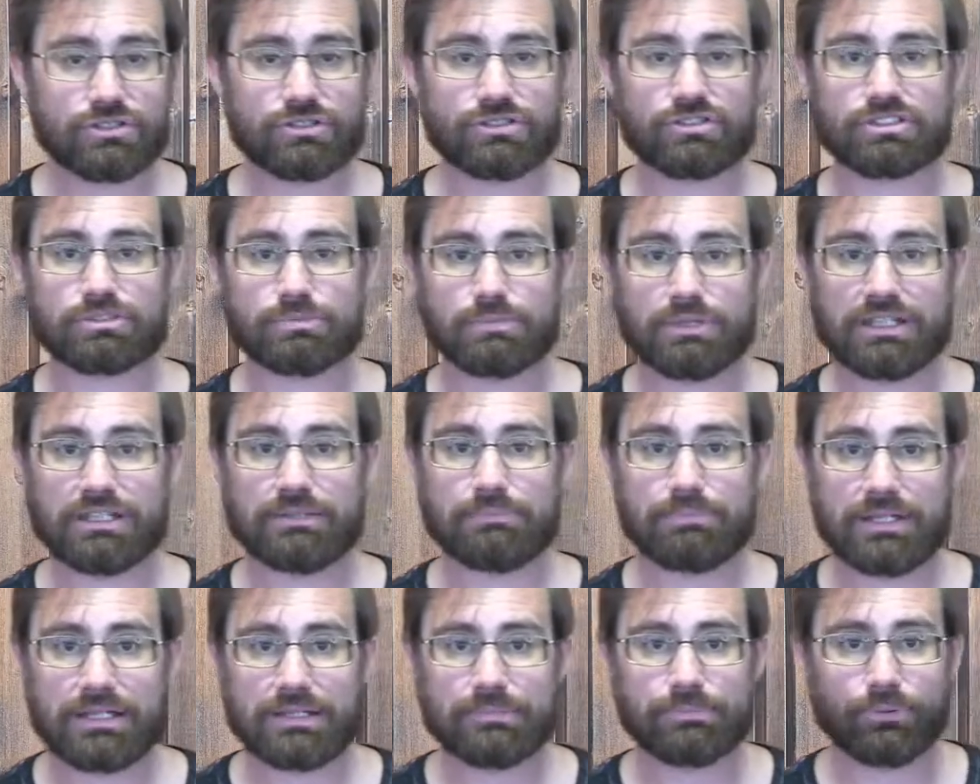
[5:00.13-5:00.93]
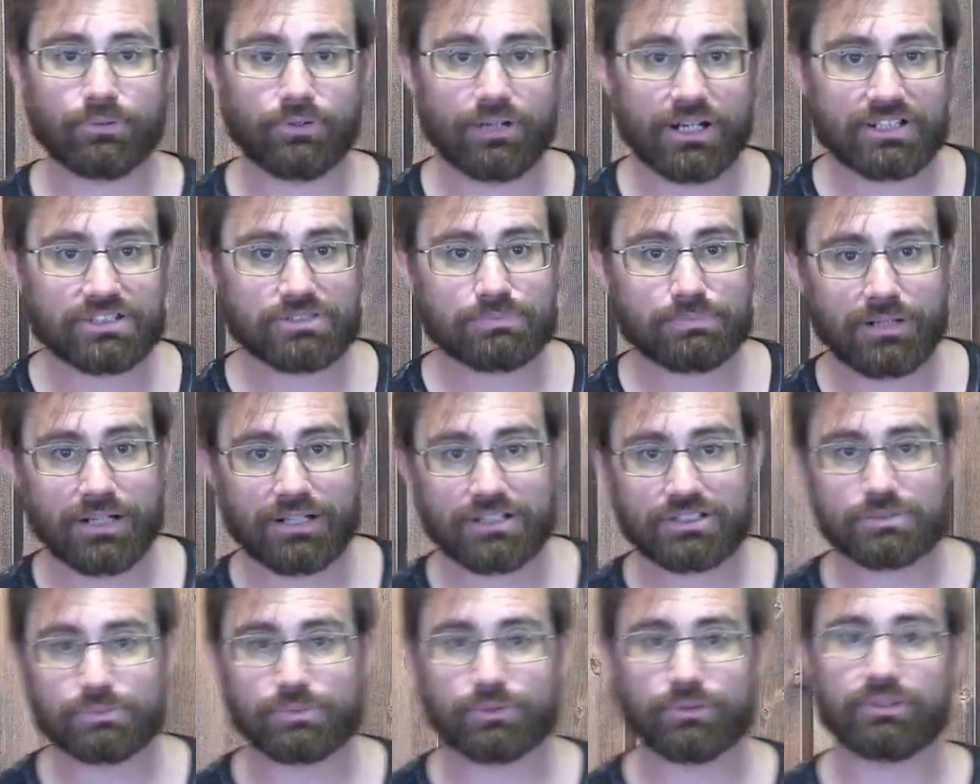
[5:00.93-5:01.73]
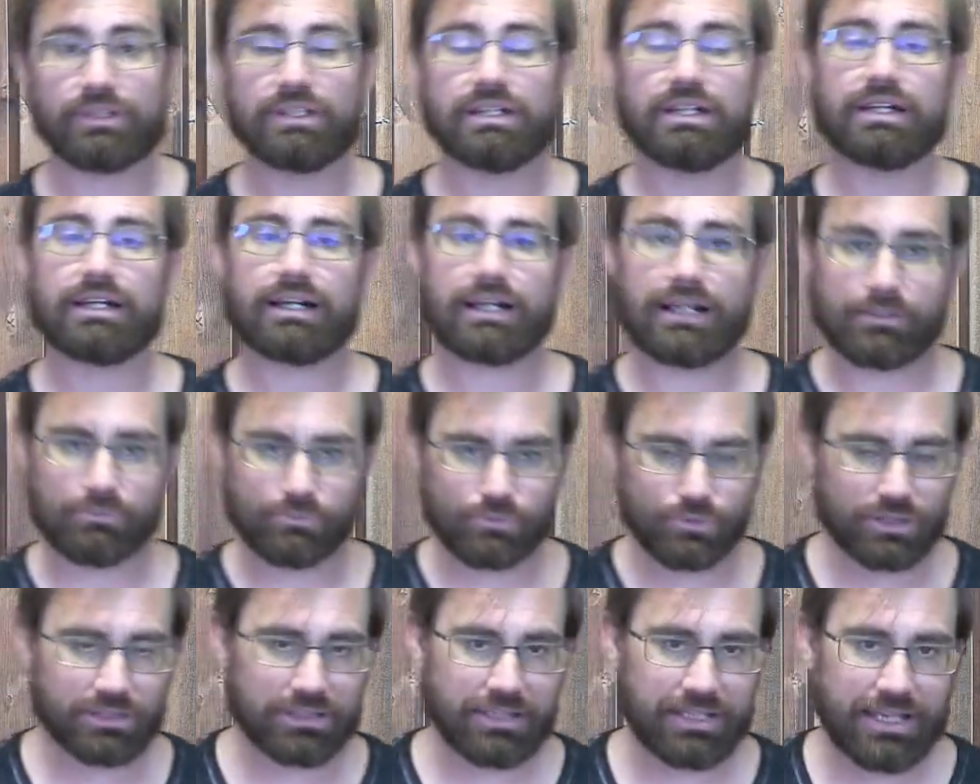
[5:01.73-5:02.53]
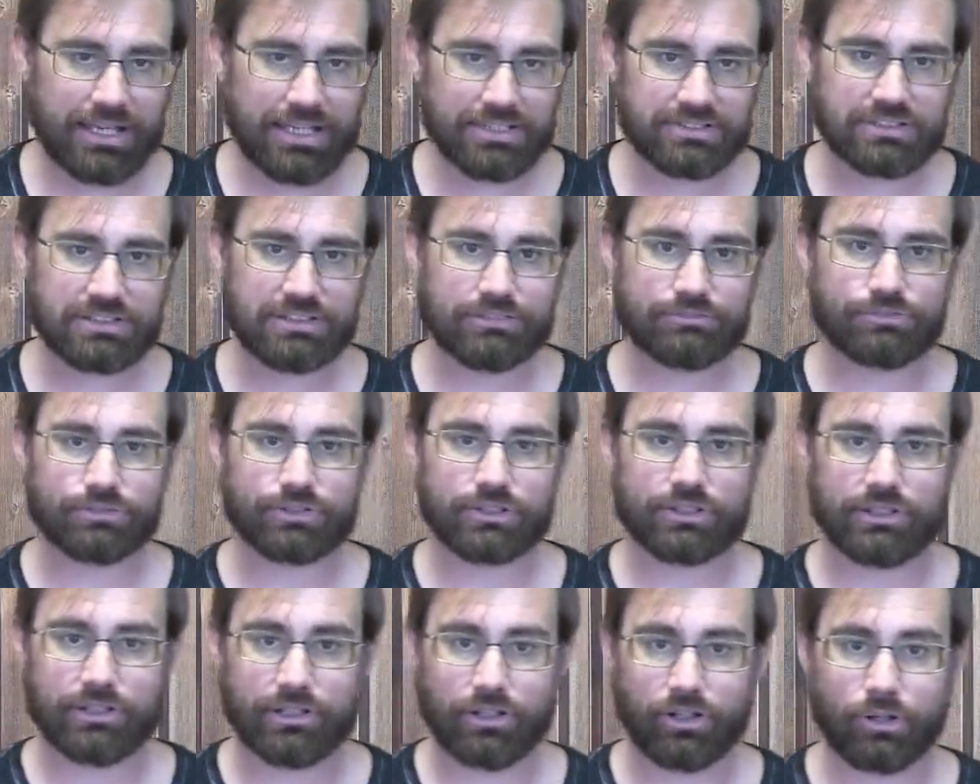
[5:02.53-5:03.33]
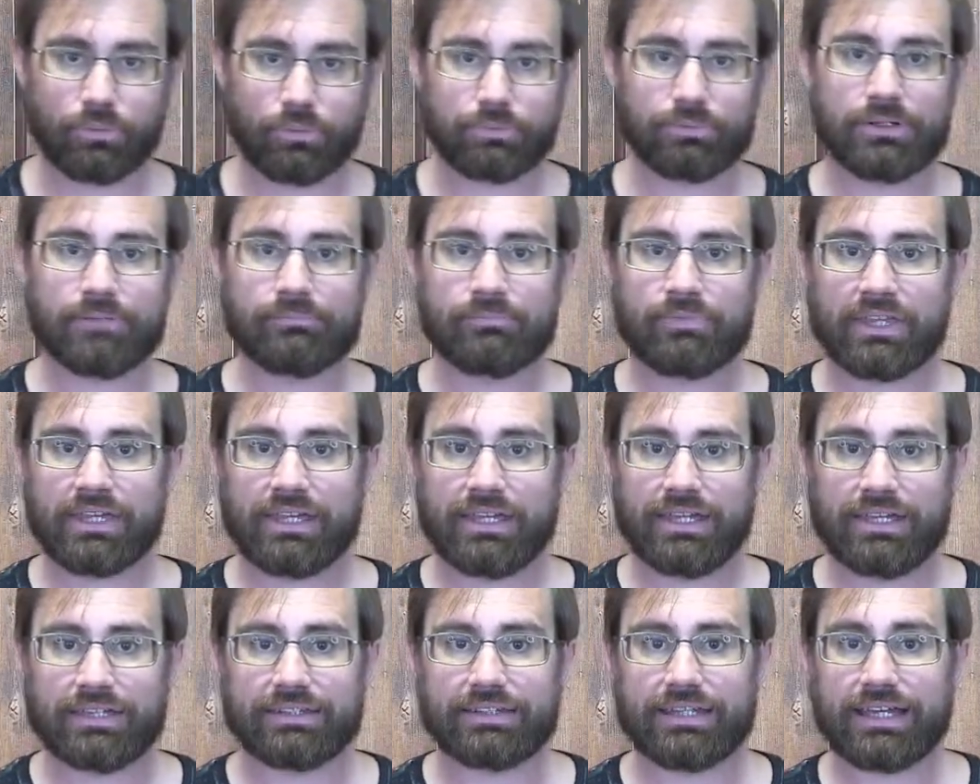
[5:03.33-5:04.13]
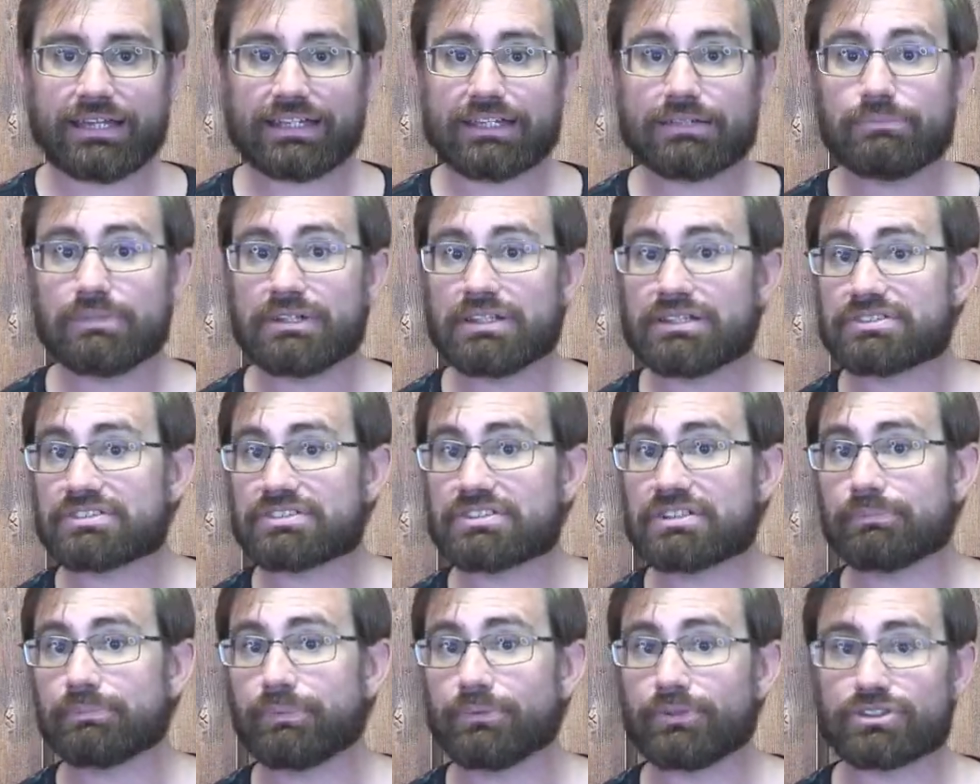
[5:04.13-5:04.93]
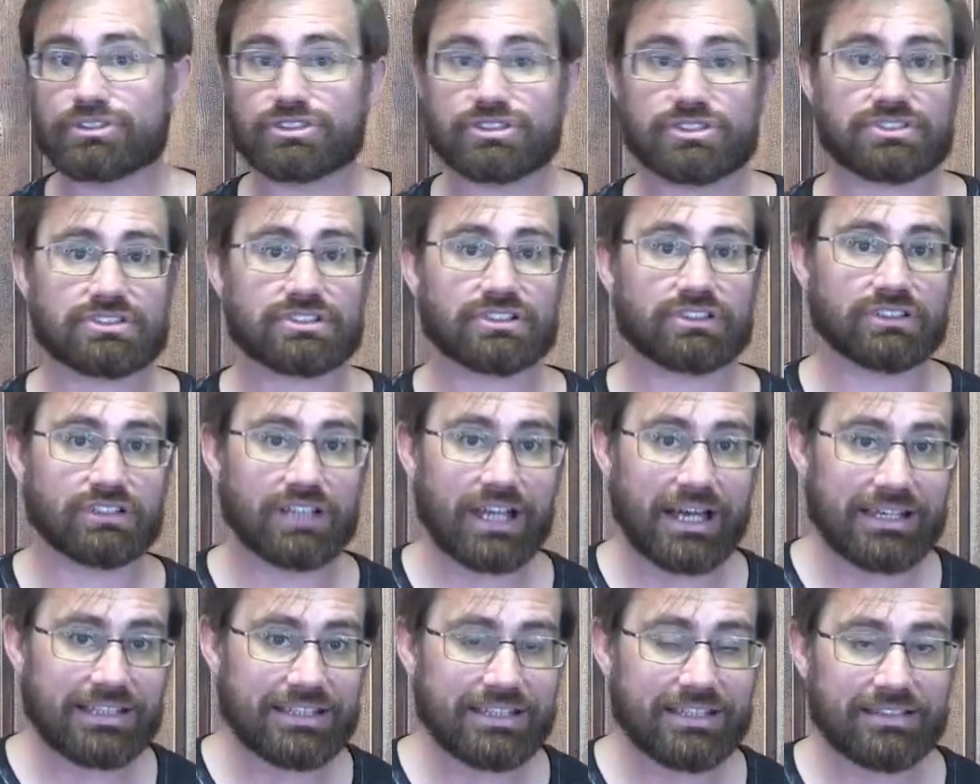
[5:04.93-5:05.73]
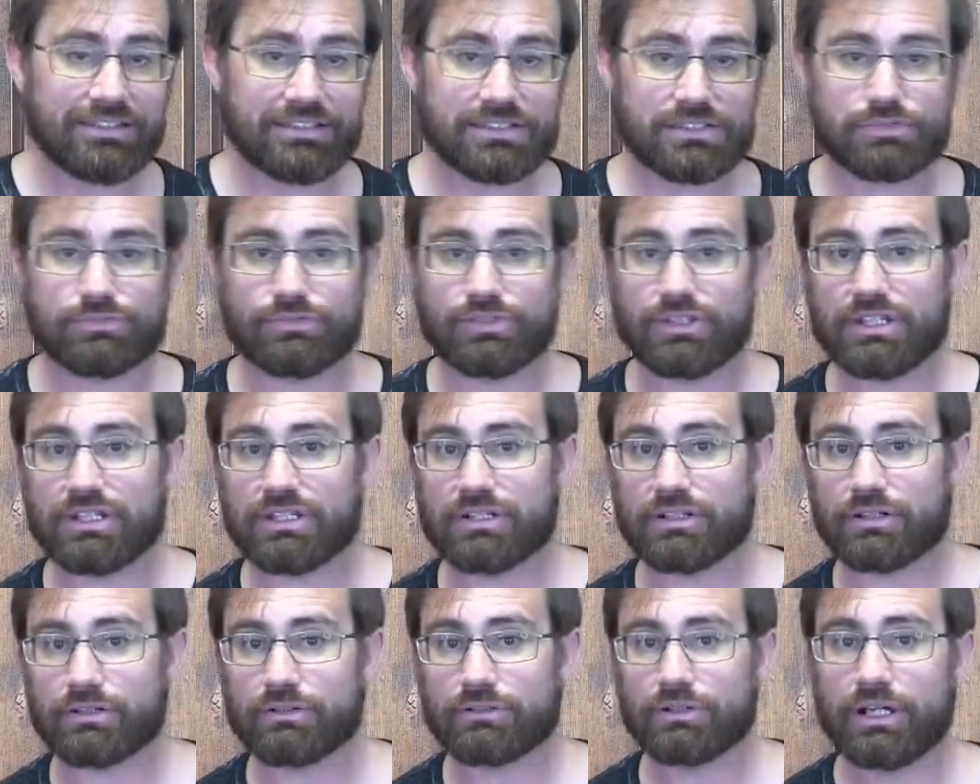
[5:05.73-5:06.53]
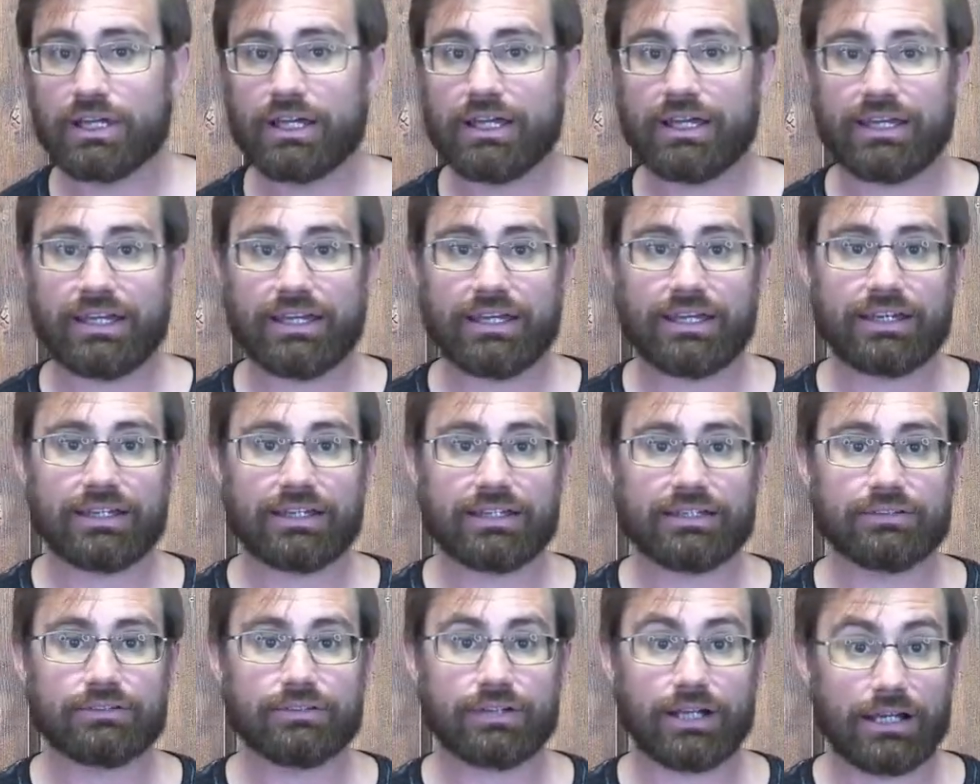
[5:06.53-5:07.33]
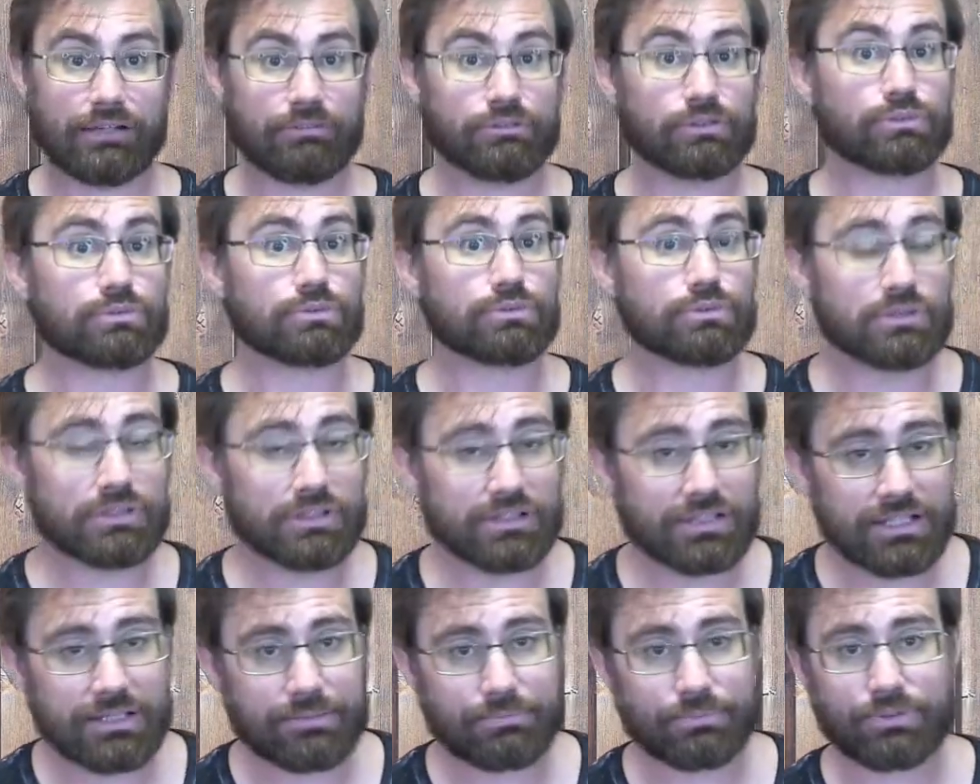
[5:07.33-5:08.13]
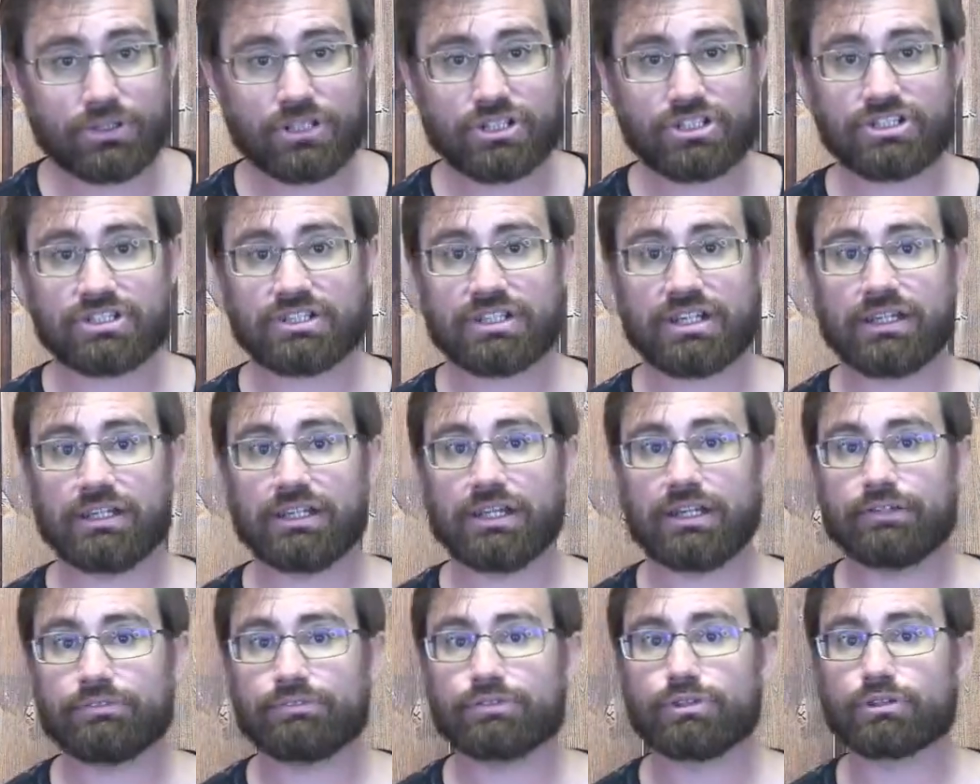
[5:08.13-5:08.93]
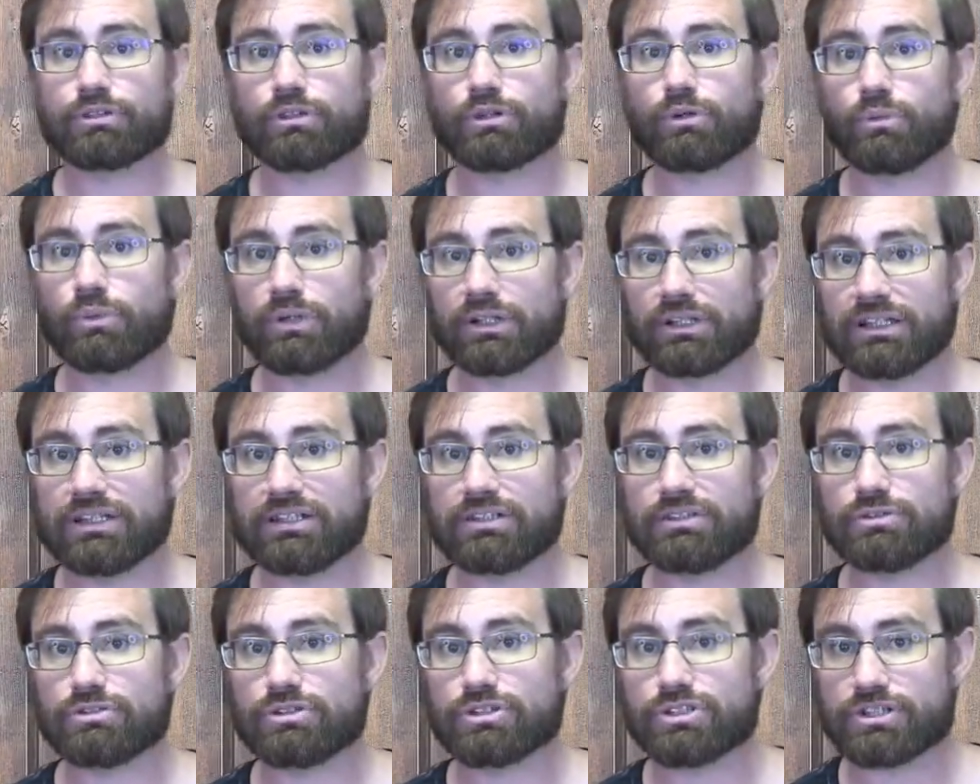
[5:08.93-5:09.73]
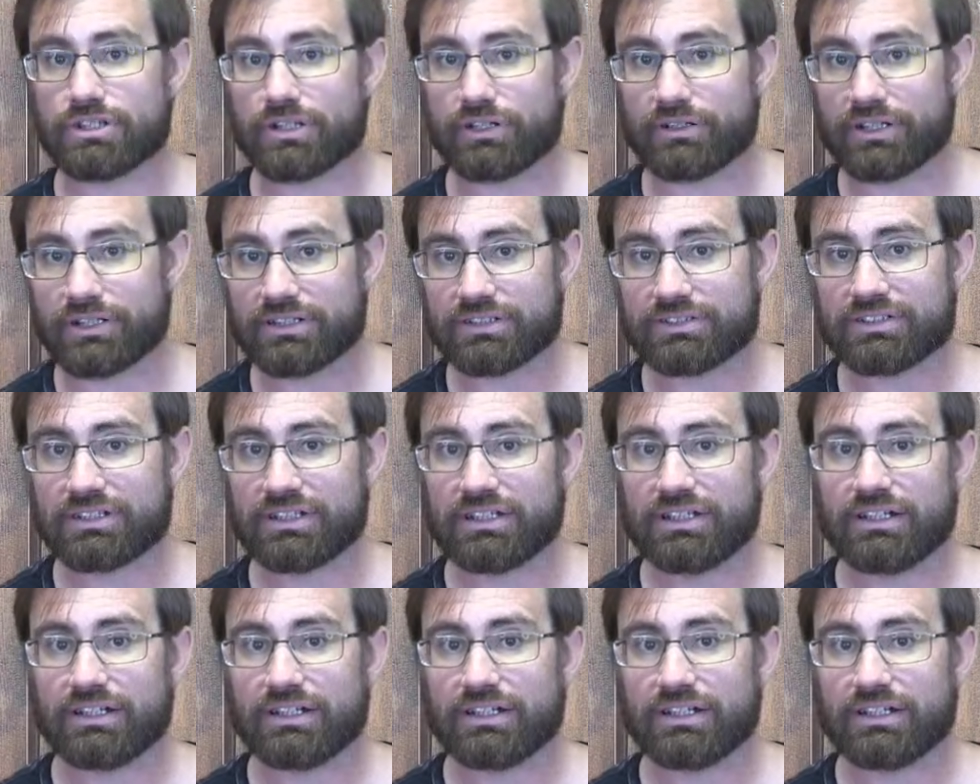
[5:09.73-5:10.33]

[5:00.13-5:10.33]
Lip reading: to as many people as possible, I'm really asking for your help. And that can be as simple as just liking this video, and I would really appreciate if you're willing to share it